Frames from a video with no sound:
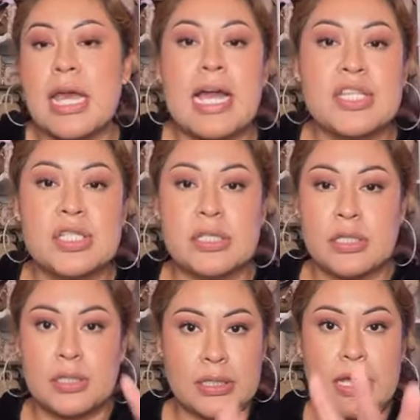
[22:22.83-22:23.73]
I
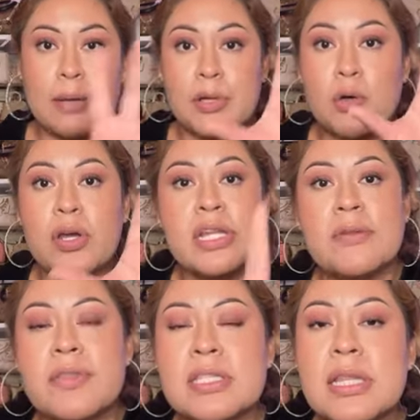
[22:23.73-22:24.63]
I'm gonna go ahead and
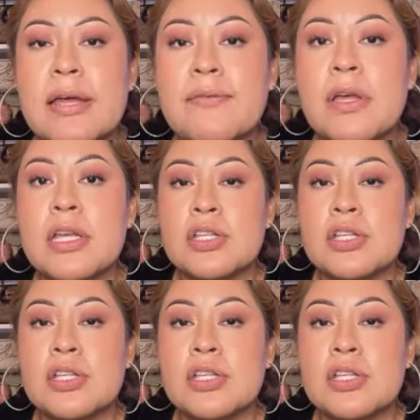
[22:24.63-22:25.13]
leave this live